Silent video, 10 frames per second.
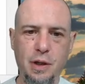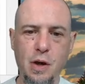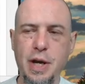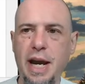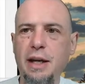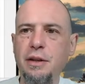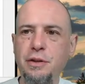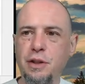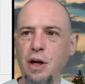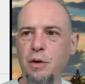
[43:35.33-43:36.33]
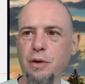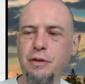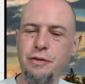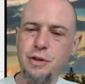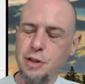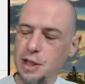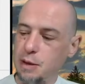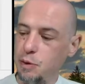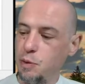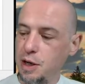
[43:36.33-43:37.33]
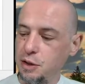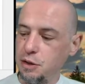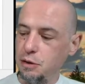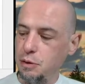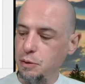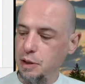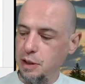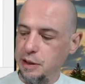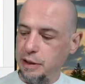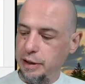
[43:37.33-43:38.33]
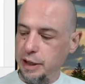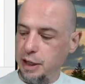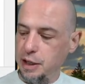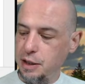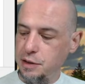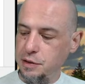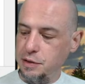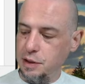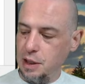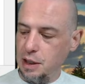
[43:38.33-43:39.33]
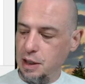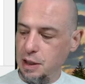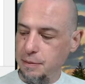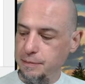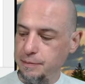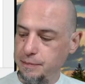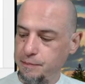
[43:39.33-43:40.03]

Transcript: okay, so the first thing that we want to do is um,